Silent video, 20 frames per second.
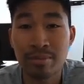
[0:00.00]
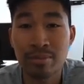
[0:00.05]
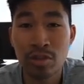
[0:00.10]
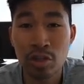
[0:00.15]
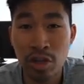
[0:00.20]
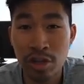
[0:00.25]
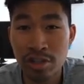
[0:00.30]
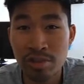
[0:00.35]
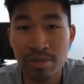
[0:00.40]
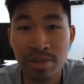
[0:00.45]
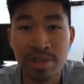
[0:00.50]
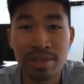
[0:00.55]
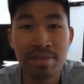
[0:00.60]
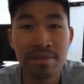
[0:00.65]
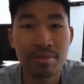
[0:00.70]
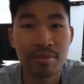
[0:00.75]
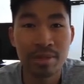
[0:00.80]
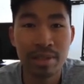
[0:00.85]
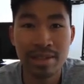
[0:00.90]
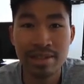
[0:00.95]
trust me
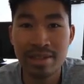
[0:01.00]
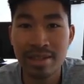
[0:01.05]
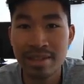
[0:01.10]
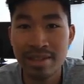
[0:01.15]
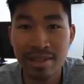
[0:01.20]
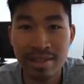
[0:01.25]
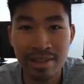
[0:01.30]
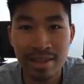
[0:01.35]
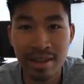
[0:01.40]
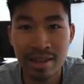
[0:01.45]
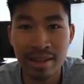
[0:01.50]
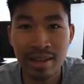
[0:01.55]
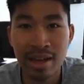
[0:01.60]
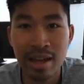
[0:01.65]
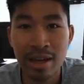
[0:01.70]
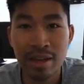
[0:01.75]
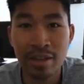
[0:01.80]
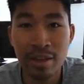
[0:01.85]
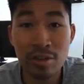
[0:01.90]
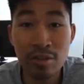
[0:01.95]
when I say this, like,
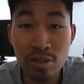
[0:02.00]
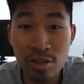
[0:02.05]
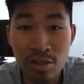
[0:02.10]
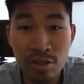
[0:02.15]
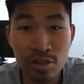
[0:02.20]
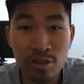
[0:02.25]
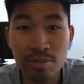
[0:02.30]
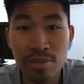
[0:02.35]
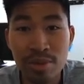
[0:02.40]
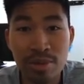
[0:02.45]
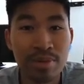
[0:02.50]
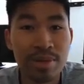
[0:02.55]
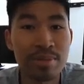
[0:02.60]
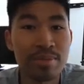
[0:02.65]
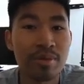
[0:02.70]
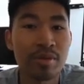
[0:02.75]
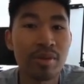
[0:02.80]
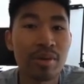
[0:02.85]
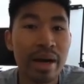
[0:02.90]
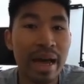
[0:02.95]
there's stupid
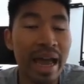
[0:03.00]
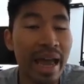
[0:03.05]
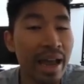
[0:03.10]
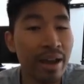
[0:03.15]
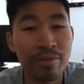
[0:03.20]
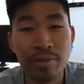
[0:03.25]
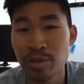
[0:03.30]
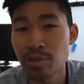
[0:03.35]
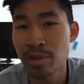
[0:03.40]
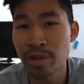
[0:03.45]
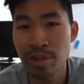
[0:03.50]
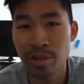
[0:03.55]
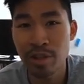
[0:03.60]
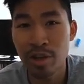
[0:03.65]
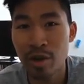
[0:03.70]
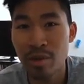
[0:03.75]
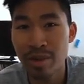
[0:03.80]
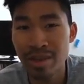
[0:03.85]
people everywhere you go.